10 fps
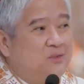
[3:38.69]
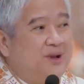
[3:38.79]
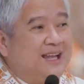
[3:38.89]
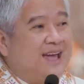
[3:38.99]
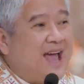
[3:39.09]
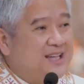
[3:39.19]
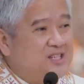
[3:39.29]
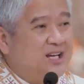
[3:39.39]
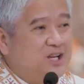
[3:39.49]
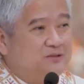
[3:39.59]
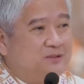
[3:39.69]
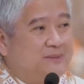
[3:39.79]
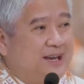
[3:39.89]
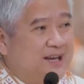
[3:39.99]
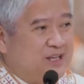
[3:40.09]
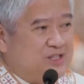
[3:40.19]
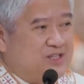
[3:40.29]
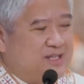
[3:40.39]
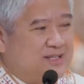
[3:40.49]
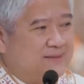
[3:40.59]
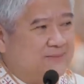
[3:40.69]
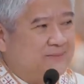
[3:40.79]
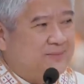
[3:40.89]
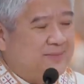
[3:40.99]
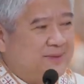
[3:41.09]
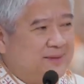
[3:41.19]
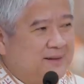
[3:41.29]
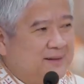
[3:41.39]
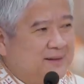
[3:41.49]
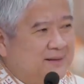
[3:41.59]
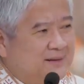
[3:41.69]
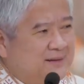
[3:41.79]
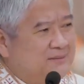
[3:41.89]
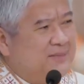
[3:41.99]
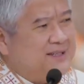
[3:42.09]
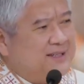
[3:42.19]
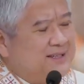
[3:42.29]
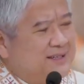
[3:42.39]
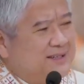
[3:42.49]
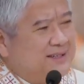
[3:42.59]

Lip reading: will cancel you from my list. But